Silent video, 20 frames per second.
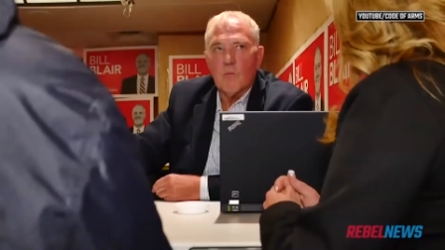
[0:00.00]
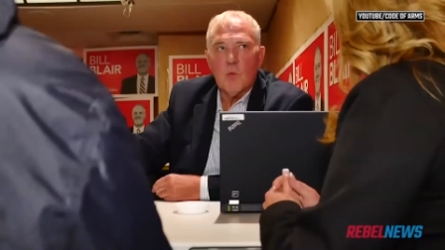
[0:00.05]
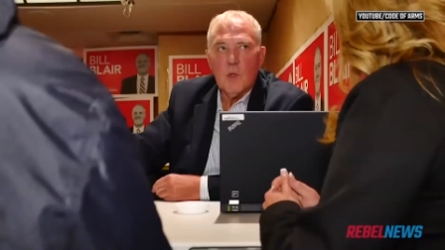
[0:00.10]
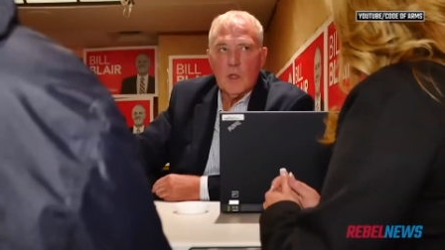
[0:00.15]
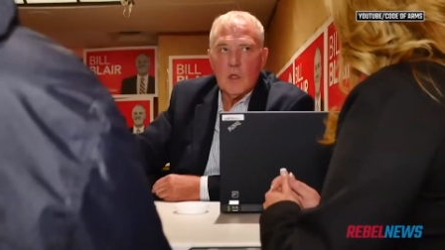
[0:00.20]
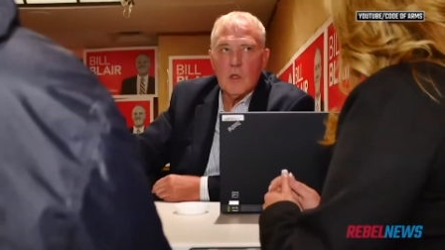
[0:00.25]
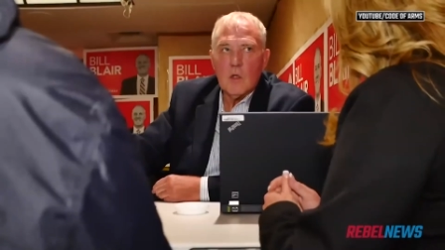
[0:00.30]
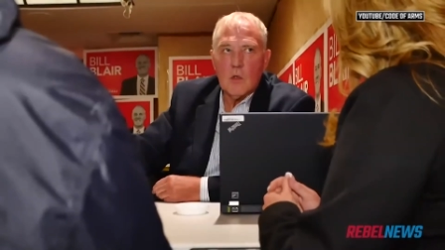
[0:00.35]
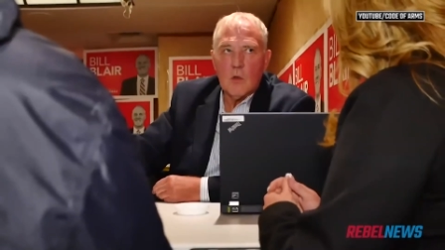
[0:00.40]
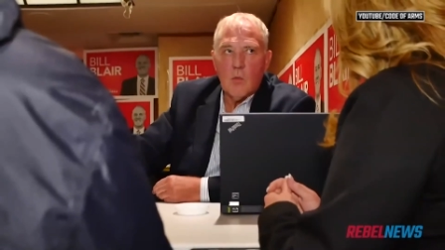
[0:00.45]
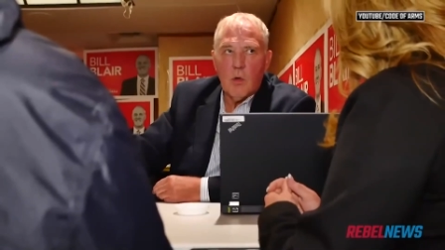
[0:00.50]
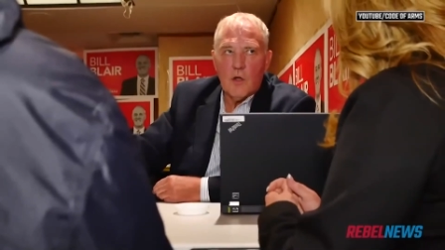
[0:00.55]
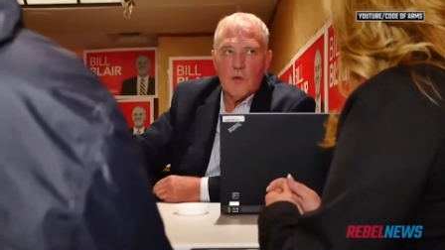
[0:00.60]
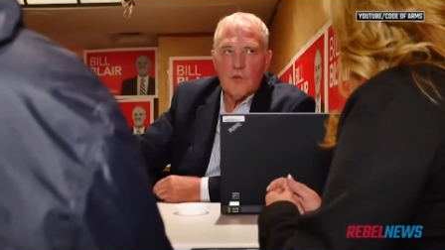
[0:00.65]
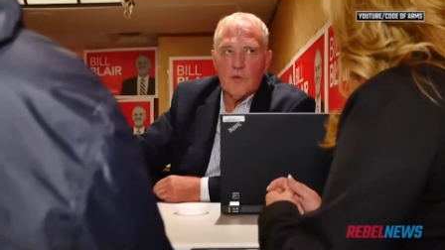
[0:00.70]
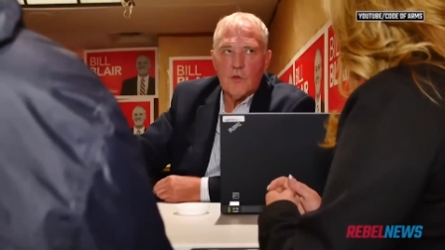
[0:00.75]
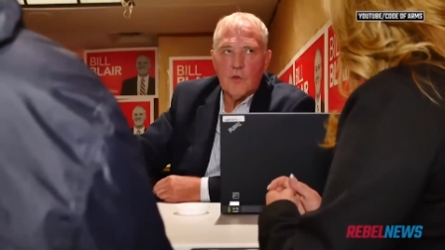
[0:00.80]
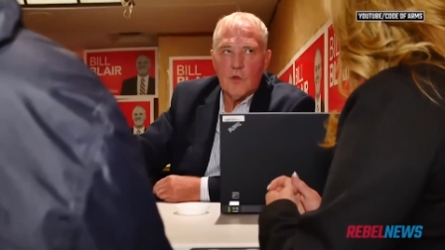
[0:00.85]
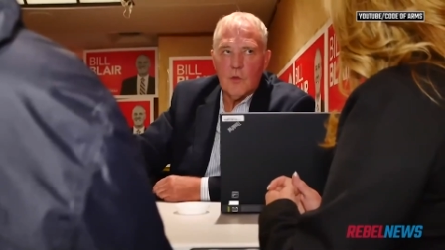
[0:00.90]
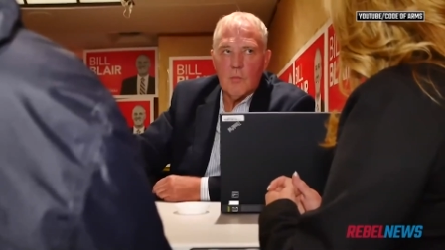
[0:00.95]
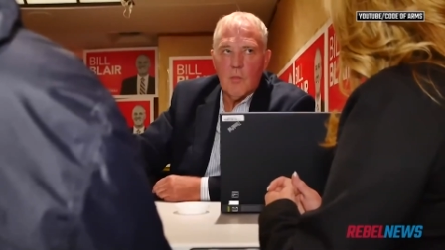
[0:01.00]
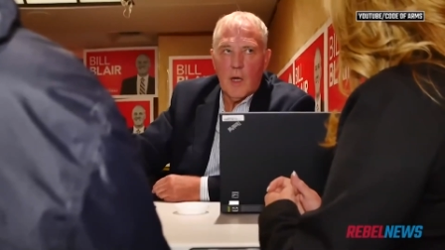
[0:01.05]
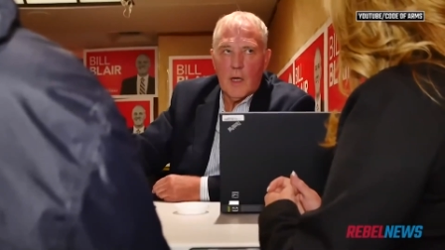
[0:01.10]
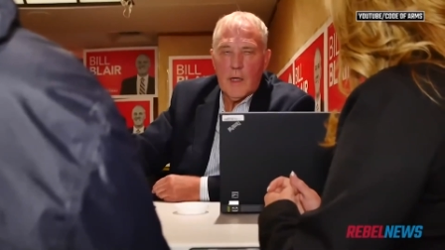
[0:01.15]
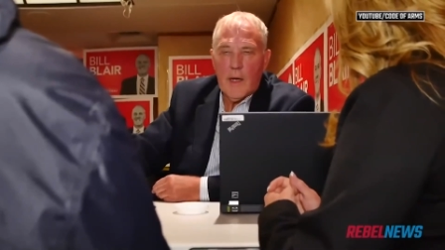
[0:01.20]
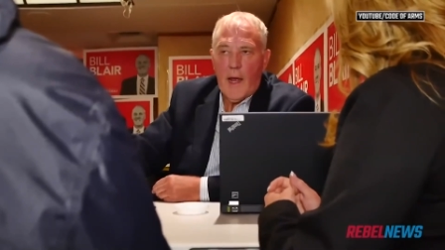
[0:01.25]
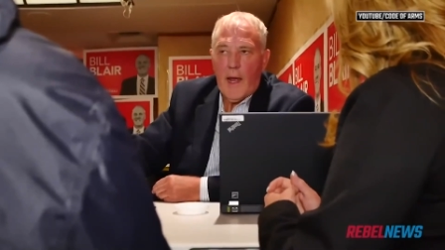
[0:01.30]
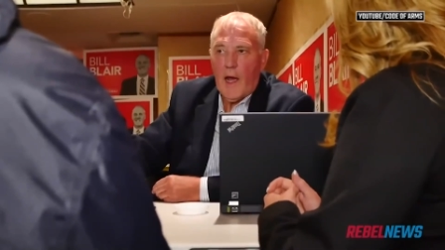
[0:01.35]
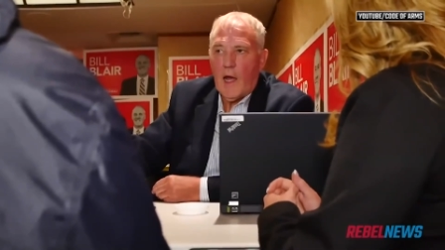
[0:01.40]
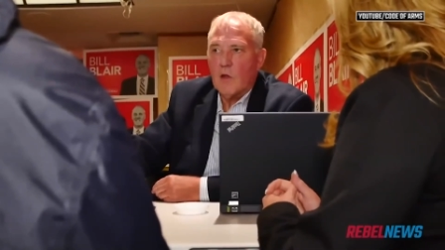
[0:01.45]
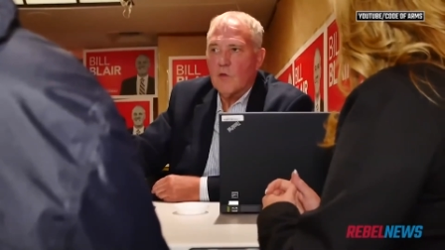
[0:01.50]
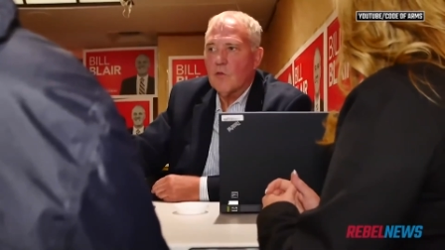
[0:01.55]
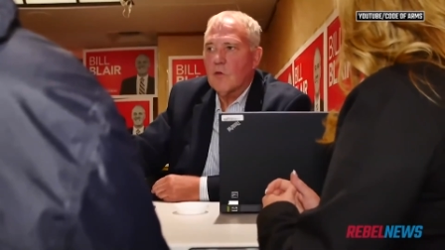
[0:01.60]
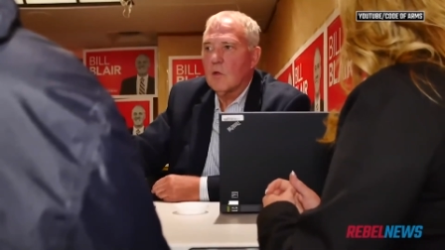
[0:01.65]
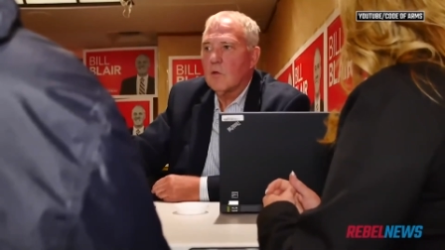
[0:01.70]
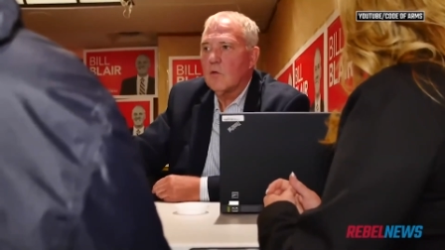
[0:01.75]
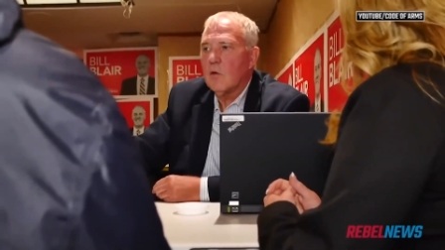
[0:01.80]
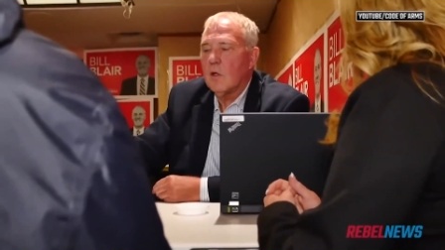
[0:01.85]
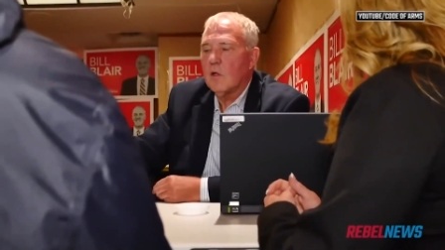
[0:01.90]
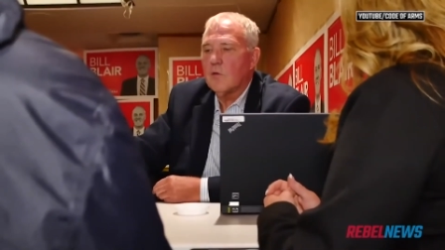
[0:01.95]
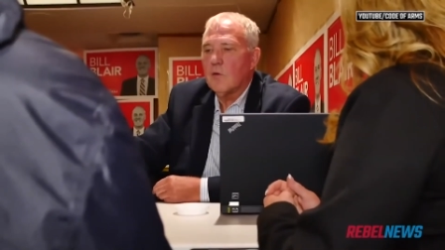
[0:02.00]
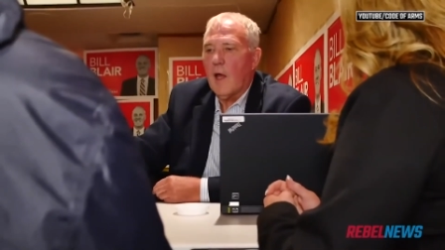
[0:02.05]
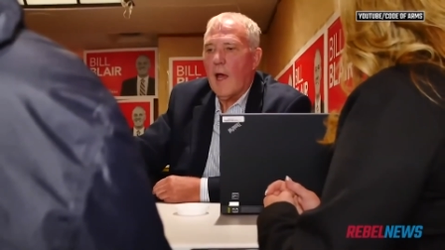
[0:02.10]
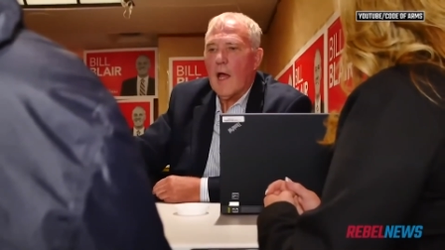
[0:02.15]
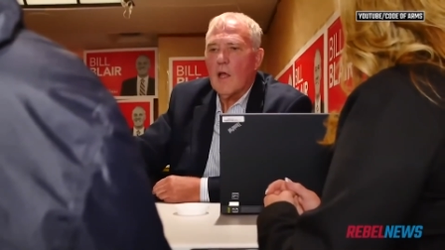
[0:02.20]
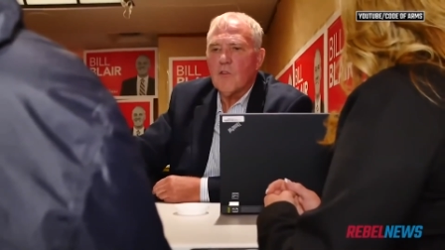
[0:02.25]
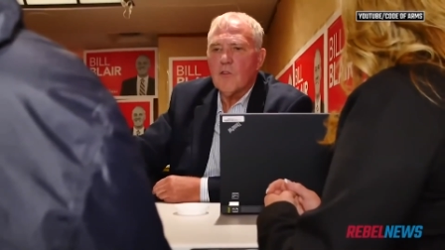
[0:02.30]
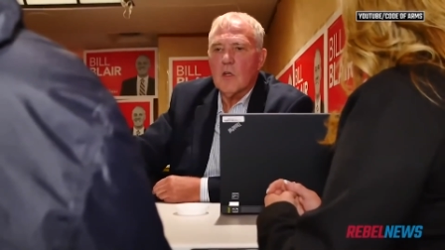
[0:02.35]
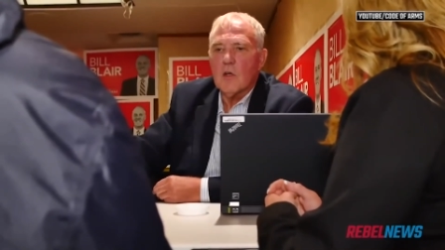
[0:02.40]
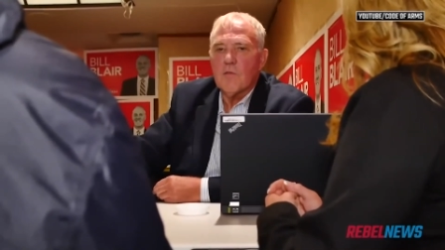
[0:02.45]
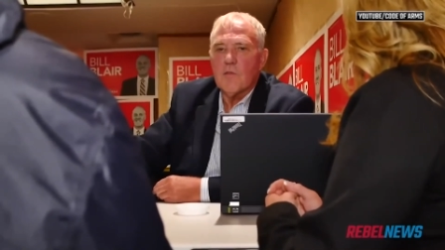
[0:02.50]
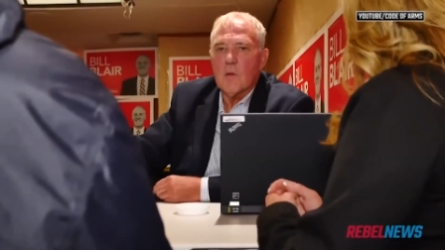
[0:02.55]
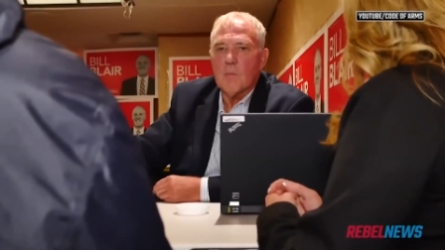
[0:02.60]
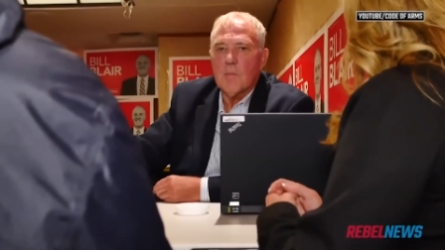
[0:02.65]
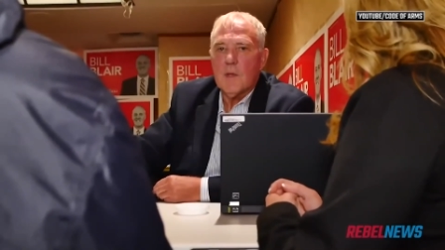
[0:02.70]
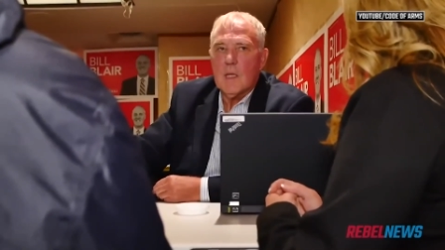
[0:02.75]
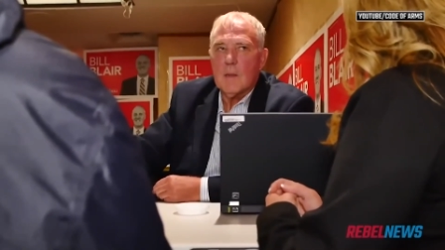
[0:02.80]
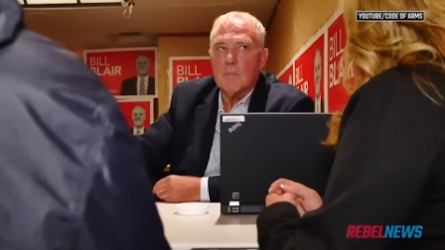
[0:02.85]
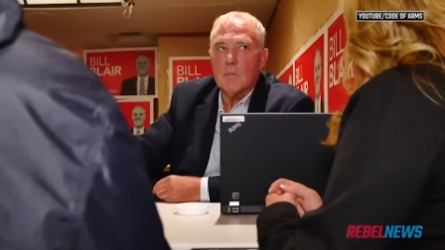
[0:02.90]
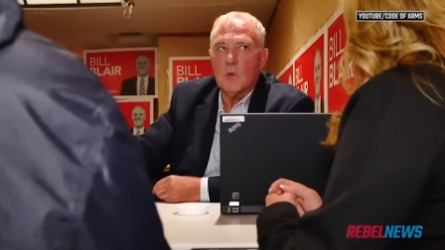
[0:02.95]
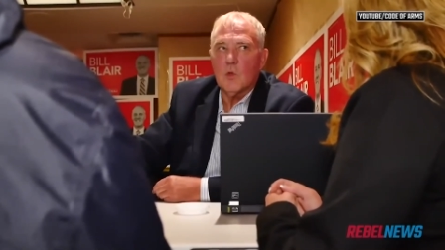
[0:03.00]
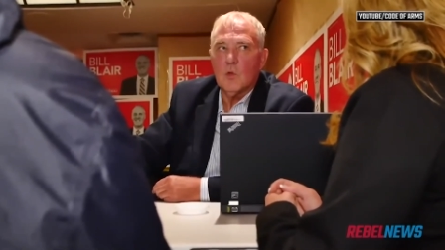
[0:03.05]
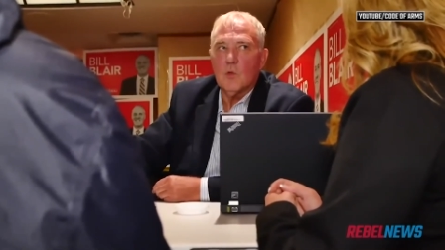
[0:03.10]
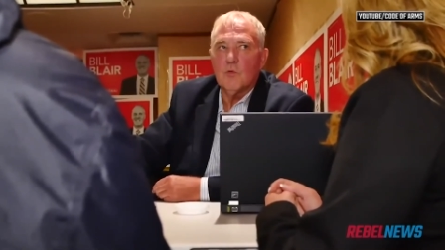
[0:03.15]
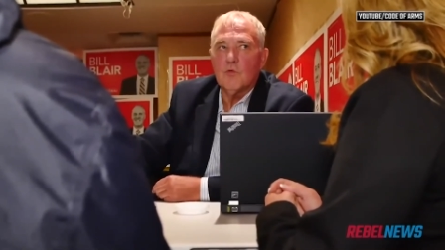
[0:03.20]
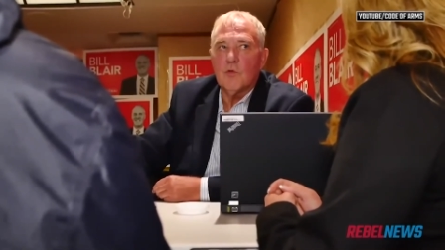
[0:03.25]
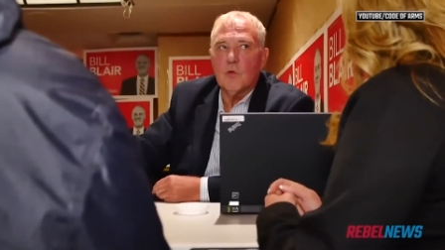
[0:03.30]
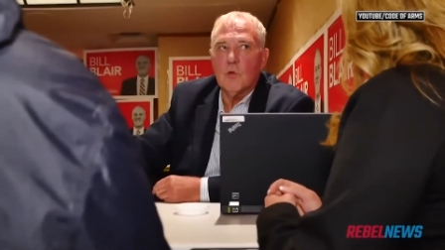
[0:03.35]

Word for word: really good question you might ask is, is ask of the people who's,